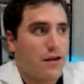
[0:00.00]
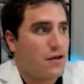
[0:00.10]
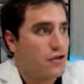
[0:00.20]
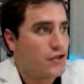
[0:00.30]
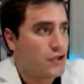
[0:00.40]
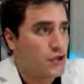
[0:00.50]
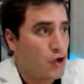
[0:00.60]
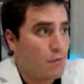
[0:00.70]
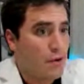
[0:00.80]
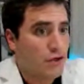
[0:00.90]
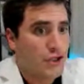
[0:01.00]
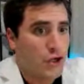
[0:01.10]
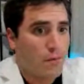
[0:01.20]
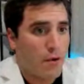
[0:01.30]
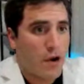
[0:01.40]
Super,
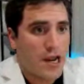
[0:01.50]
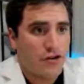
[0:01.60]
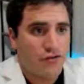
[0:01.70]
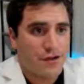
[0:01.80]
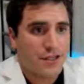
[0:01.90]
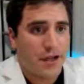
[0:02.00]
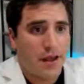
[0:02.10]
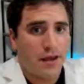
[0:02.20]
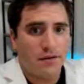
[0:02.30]
super interesting.